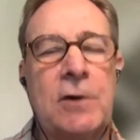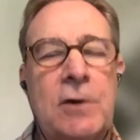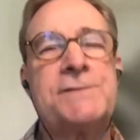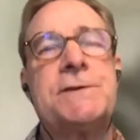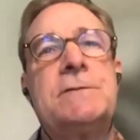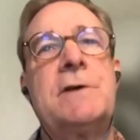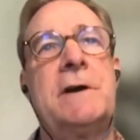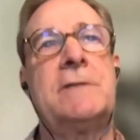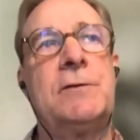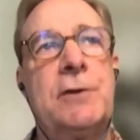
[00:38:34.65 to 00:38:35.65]
also
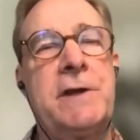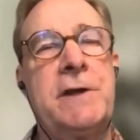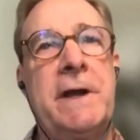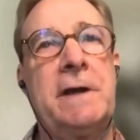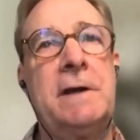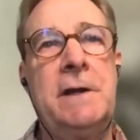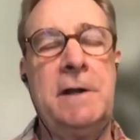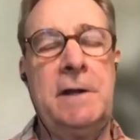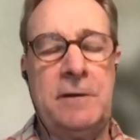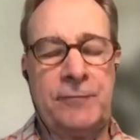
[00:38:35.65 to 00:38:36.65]
kind of looking at,
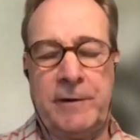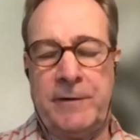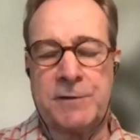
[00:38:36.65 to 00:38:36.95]
if